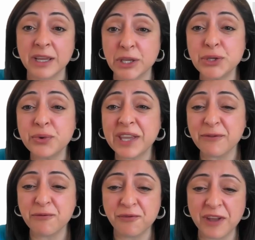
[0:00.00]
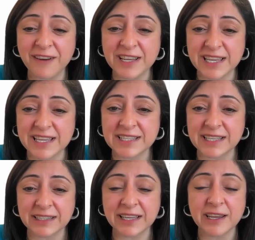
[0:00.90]
you can very
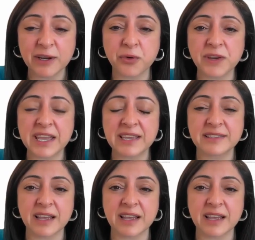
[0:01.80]
easily create